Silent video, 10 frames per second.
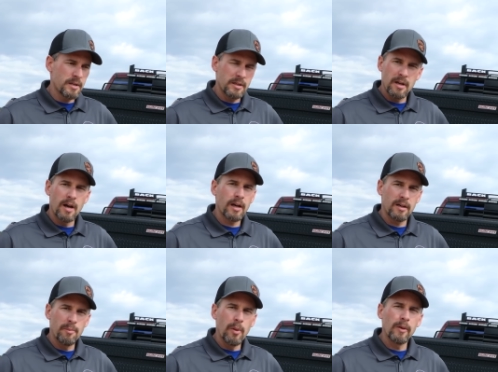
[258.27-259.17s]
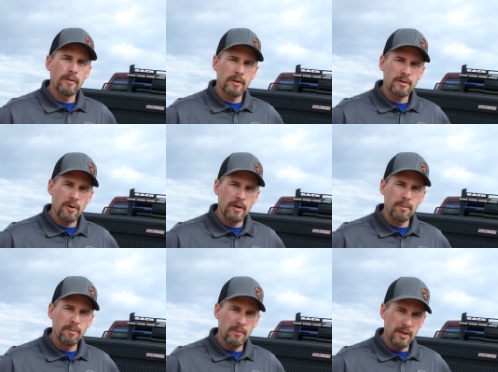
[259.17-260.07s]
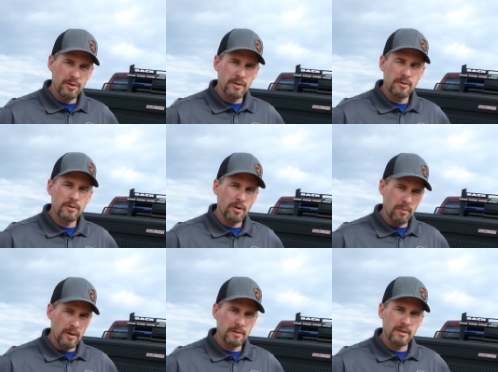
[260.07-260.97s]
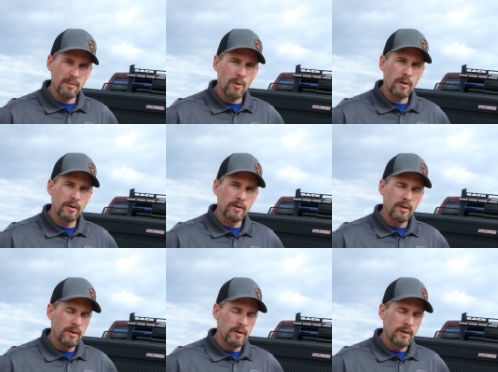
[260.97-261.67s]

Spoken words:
that they're not going to pull on their towing hitches or tow balls anymore,